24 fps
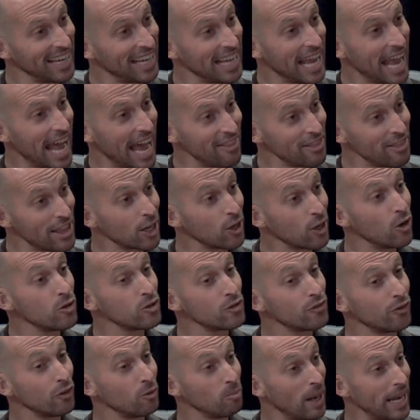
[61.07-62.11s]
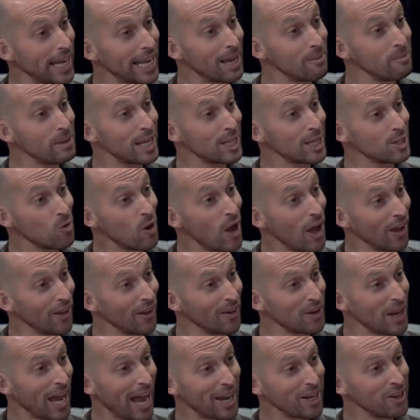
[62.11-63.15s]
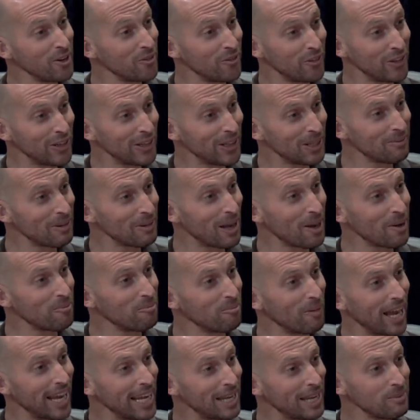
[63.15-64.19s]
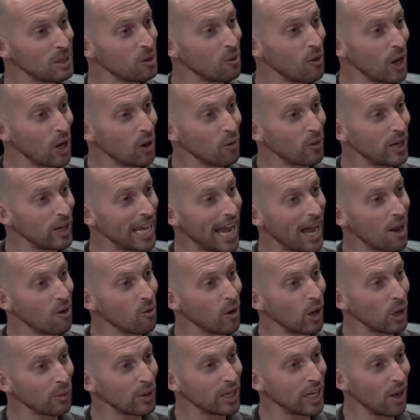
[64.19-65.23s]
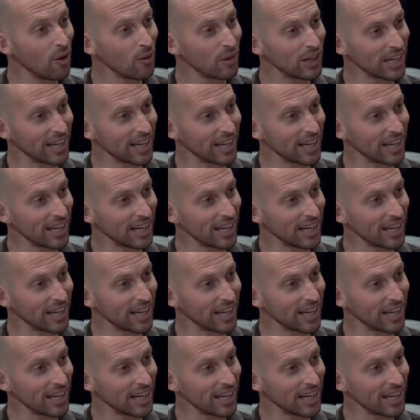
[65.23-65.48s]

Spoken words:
And that goes for Miami as well. How do you feel about Miami? Where are we at? Where are we going?